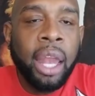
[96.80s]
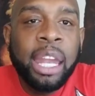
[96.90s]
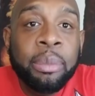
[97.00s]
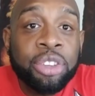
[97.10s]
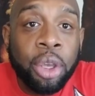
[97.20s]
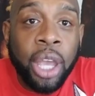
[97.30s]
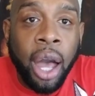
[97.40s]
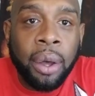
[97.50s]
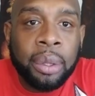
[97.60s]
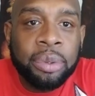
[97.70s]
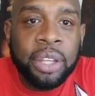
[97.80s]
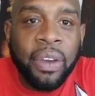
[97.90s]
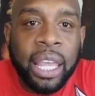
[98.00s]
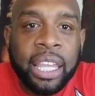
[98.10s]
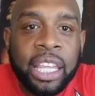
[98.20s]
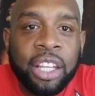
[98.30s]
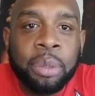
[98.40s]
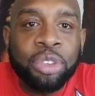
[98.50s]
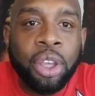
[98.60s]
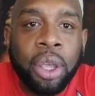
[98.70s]
Let me show y'all. See if I can, let
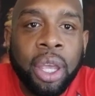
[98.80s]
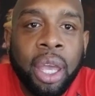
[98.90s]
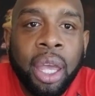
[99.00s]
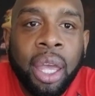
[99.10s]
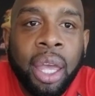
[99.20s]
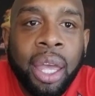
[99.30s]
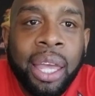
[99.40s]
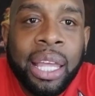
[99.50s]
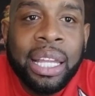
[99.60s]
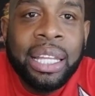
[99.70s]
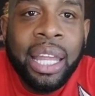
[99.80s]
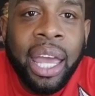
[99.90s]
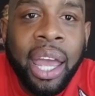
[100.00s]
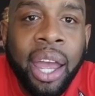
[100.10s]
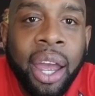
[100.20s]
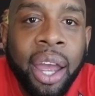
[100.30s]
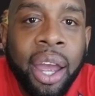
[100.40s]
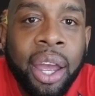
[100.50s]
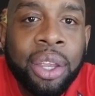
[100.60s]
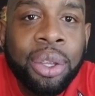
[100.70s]
me show you.
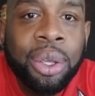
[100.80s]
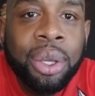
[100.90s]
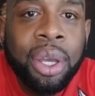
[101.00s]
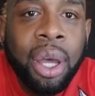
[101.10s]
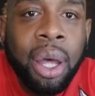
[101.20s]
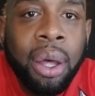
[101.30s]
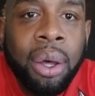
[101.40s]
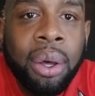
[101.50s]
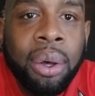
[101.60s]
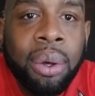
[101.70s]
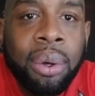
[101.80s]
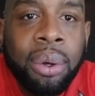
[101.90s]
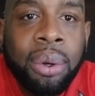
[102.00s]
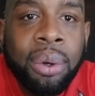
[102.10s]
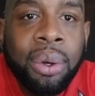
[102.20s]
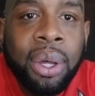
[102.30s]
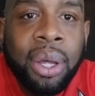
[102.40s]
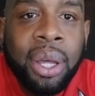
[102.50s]
There you go.